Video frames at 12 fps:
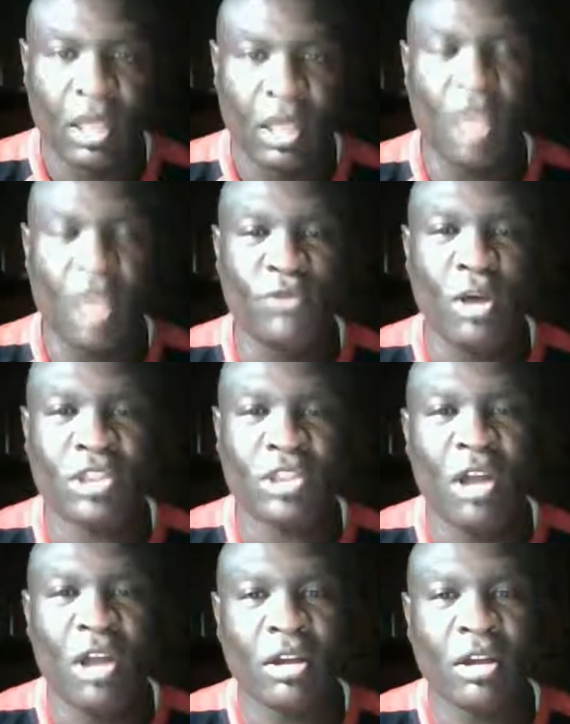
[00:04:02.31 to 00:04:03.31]
If you are
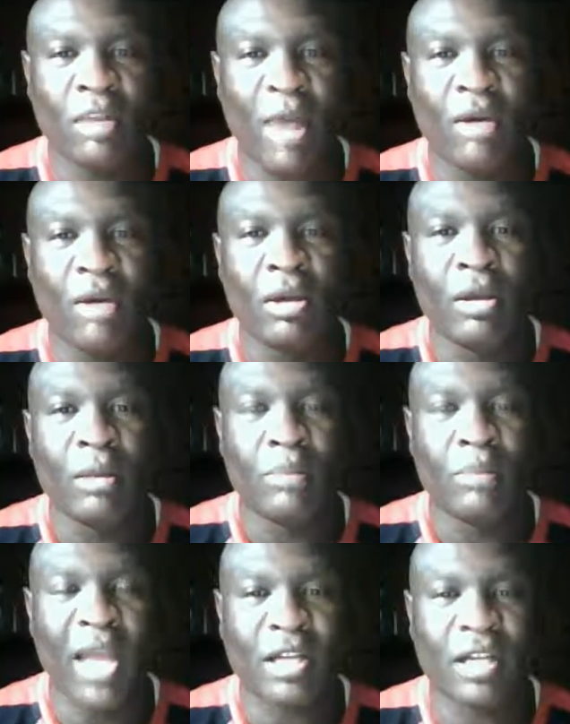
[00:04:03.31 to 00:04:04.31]
talking about
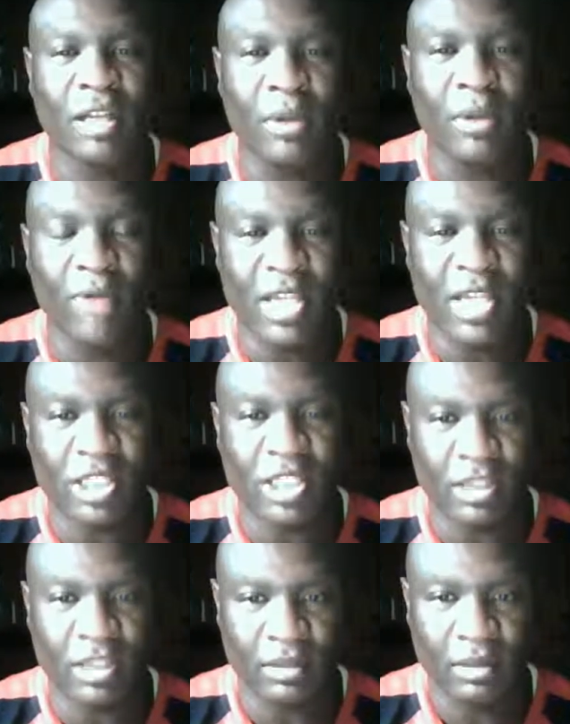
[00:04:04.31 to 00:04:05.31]
black
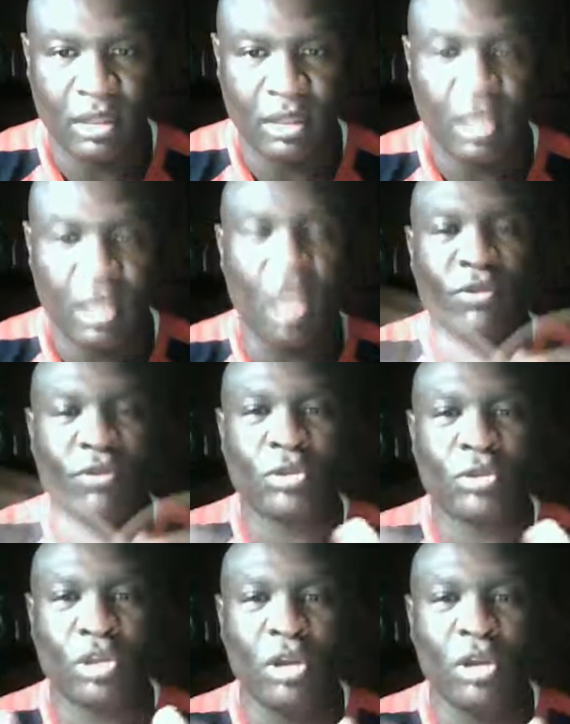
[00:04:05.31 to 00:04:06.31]
liberation, if you
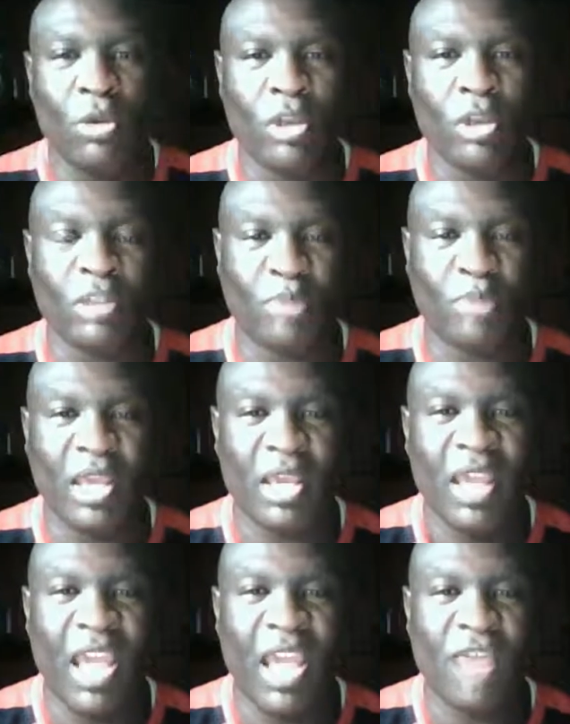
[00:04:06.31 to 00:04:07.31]
truly want to
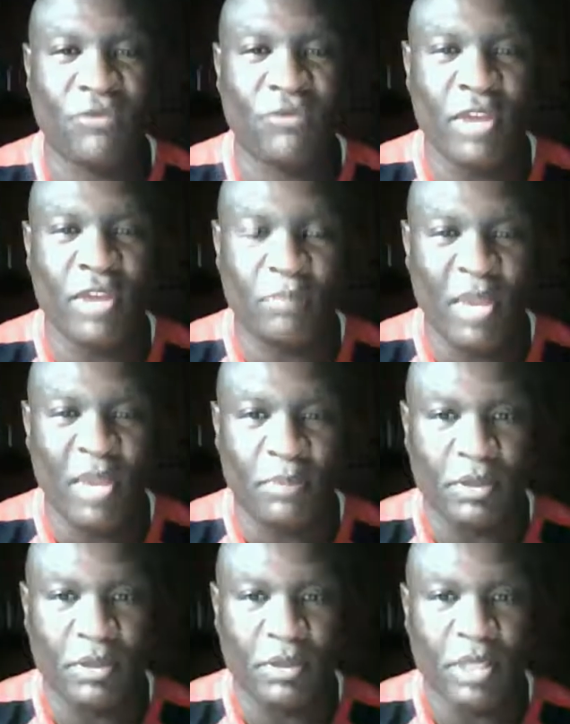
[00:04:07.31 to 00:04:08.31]
be a free
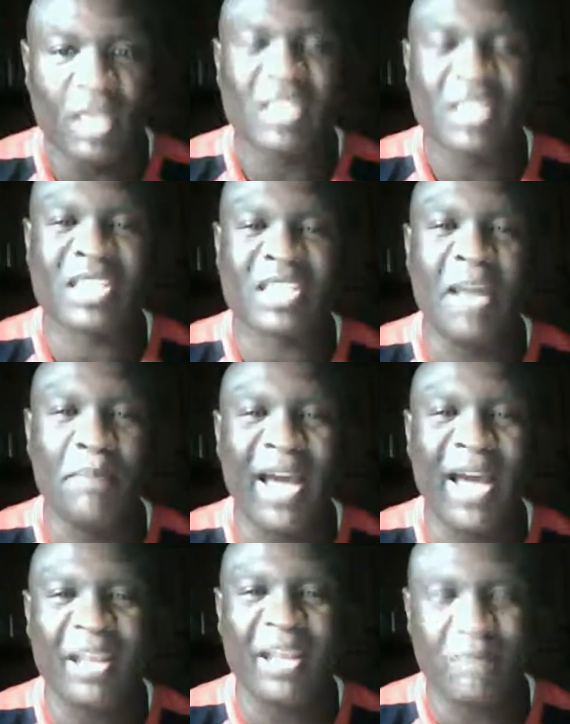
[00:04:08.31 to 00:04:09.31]
people,
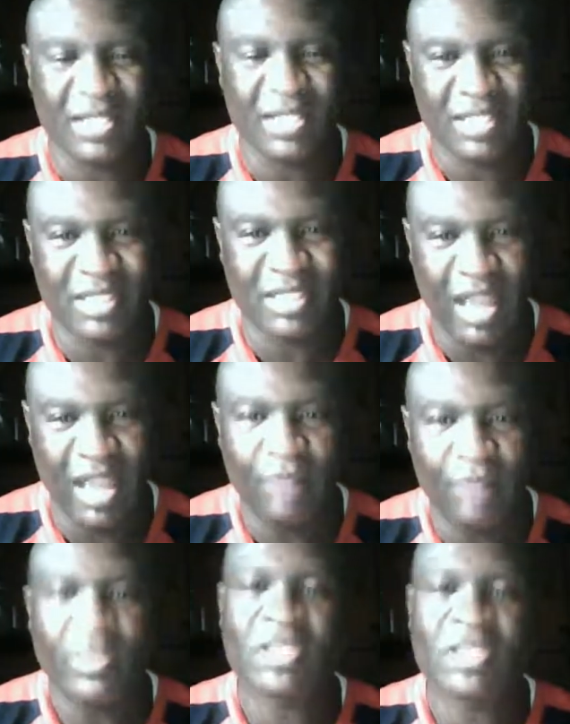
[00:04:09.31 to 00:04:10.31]
somebody must die.
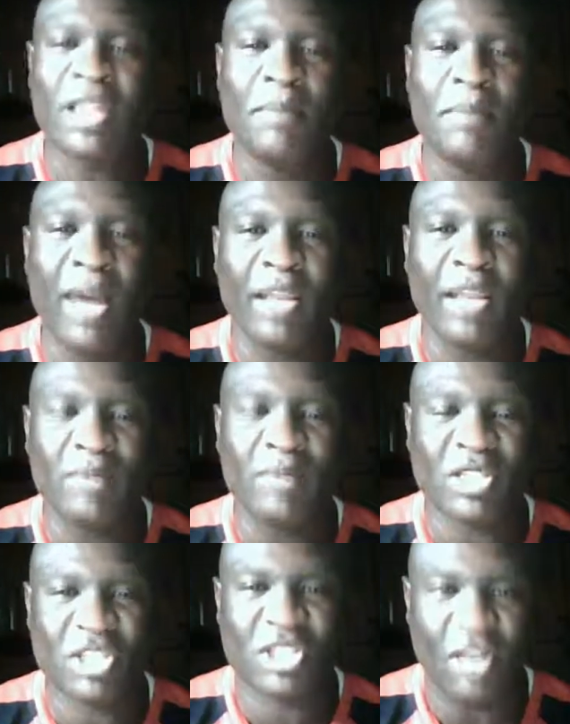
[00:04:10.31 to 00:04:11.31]
Somebody
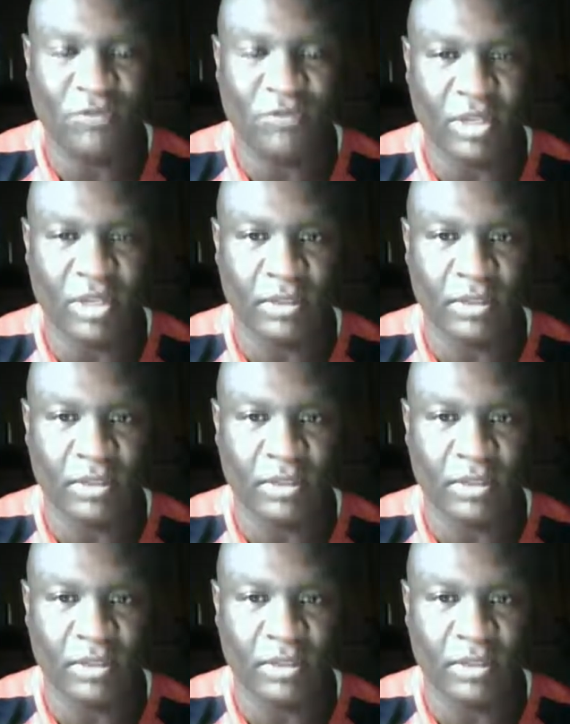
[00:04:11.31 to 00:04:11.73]
must suffer.